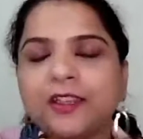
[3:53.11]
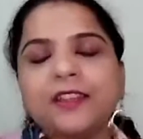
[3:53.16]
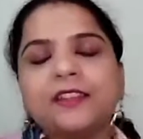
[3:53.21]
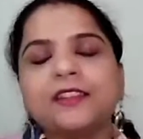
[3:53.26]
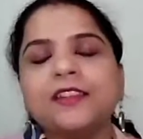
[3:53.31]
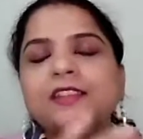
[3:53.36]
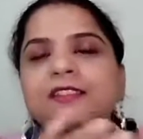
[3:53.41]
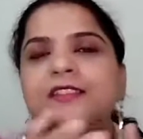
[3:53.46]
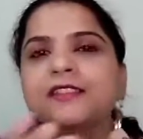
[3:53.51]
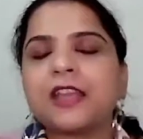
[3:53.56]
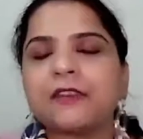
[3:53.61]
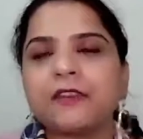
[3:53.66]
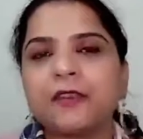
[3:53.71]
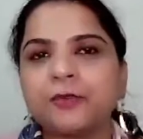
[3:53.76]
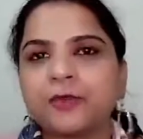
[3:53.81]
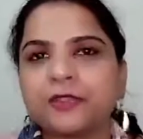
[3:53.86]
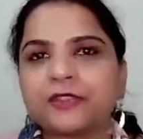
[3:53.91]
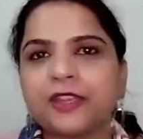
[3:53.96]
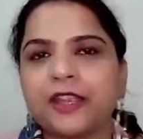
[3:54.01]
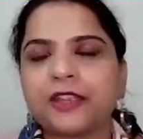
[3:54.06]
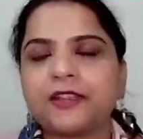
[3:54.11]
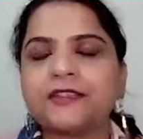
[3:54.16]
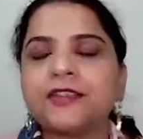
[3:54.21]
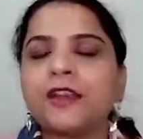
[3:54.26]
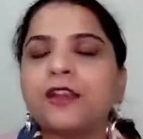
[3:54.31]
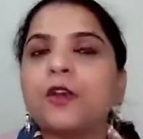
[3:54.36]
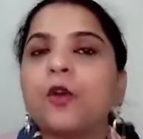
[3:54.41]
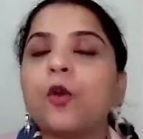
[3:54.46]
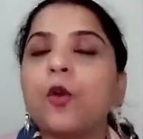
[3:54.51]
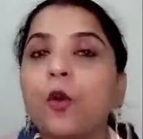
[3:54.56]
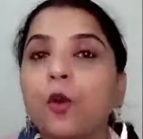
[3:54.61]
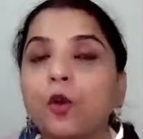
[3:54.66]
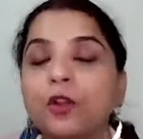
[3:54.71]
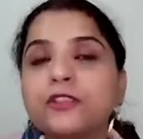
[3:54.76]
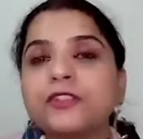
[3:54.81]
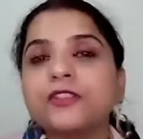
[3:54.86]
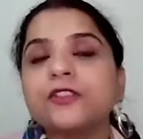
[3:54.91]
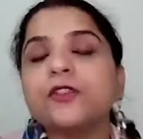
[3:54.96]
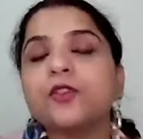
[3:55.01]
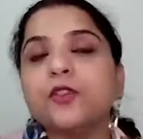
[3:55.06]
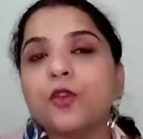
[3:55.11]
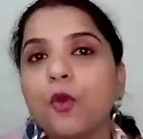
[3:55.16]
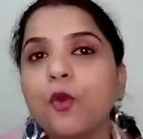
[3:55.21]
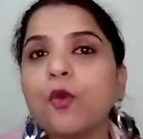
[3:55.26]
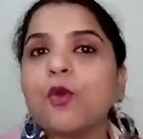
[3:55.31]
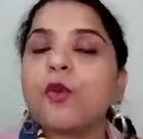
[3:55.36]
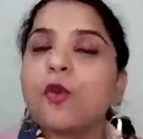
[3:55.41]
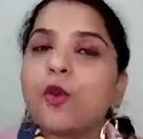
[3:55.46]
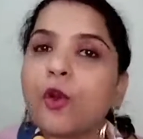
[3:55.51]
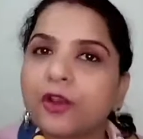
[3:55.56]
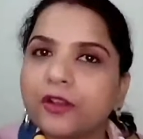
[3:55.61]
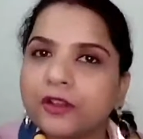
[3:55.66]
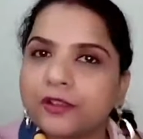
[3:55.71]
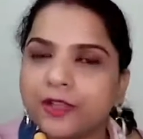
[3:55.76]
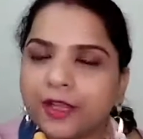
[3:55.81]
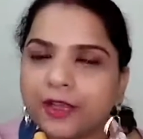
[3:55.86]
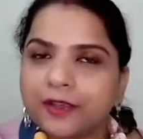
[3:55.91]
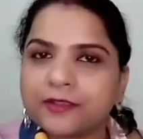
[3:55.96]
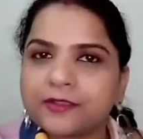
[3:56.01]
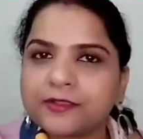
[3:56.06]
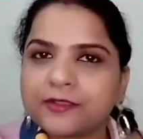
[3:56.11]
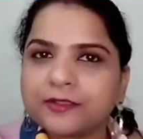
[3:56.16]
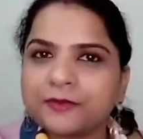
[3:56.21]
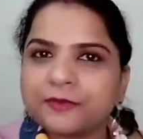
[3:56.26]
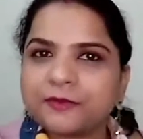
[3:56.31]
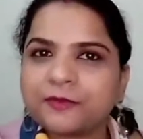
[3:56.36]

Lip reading: this 7% holds no context.